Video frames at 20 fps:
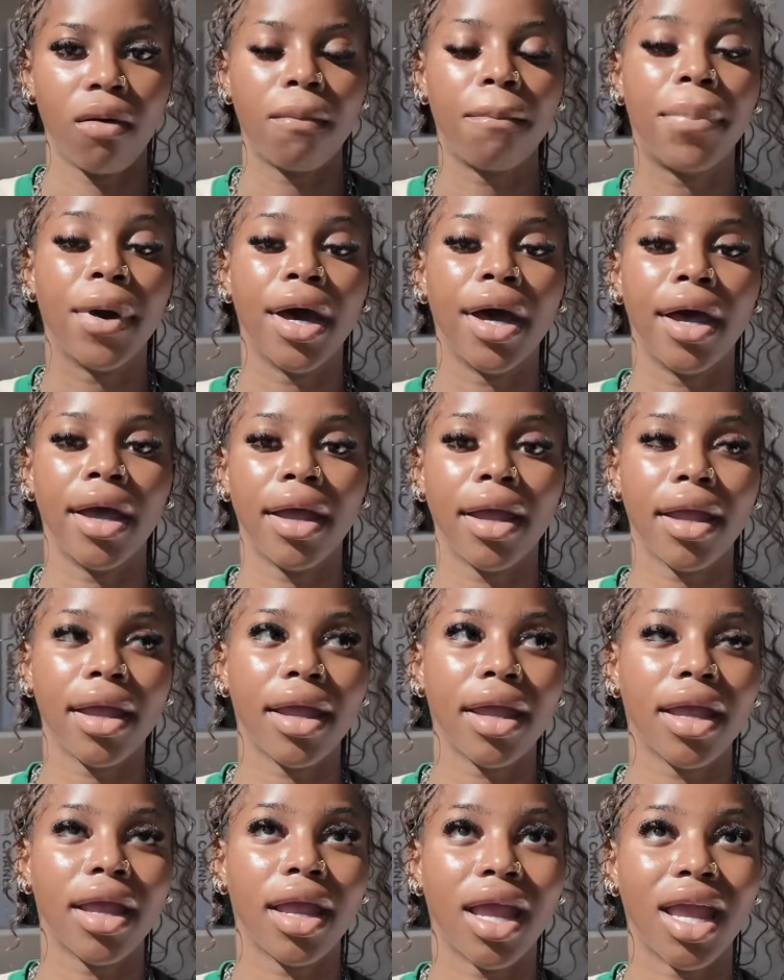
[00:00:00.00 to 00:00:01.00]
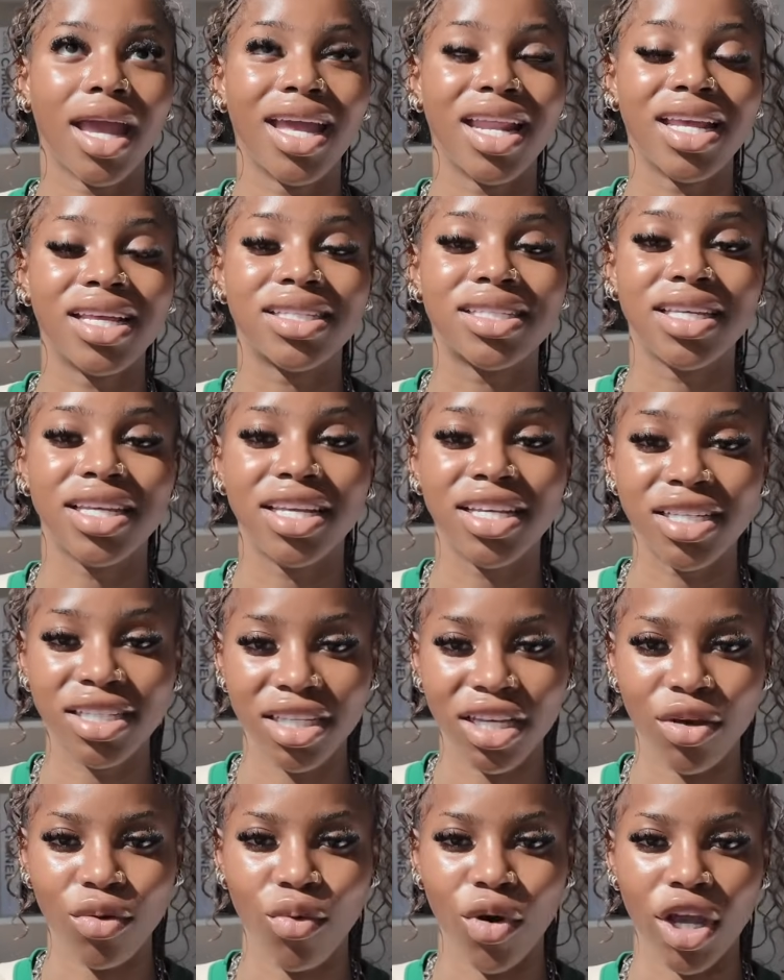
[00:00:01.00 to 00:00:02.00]
but it is
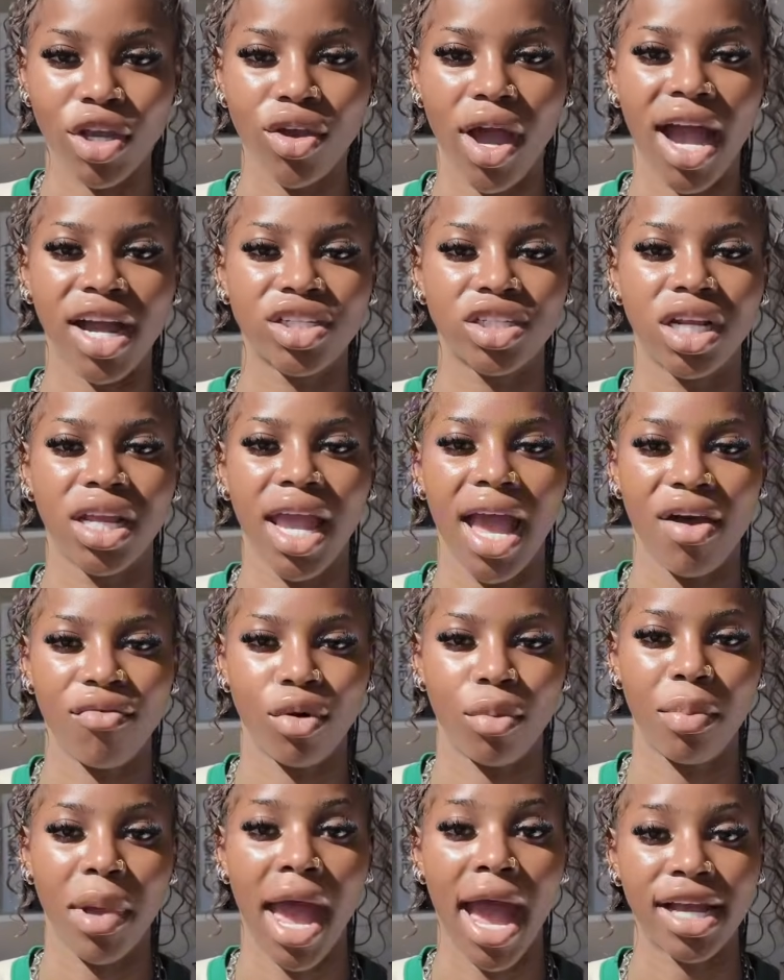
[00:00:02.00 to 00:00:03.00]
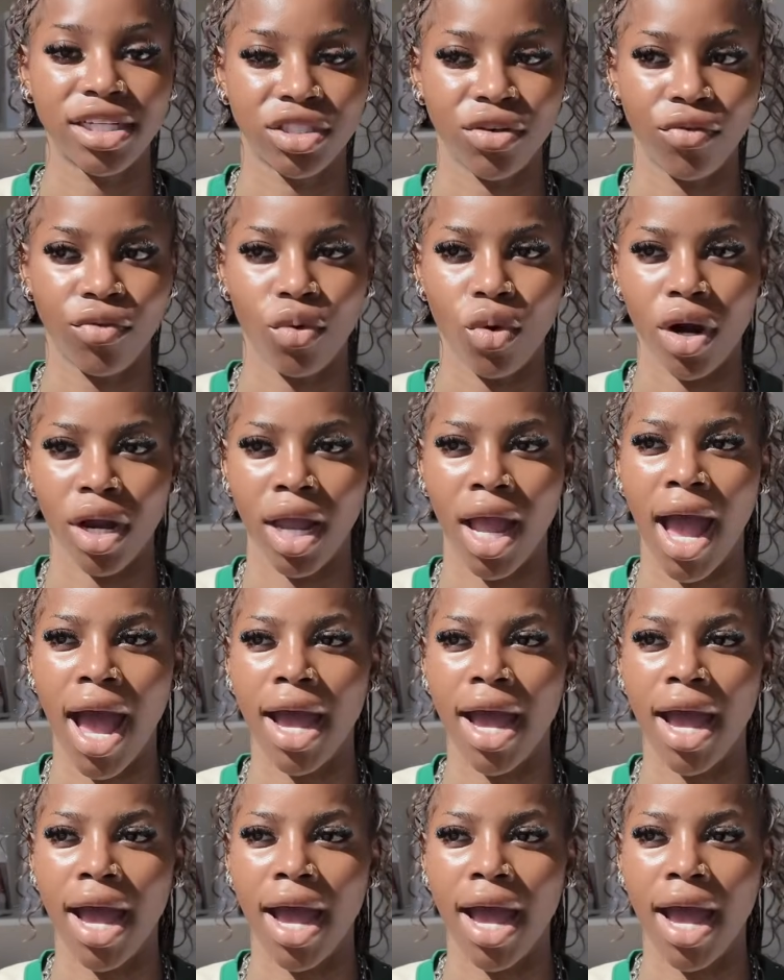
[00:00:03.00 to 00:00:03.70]
easy when you actually have a passion for it.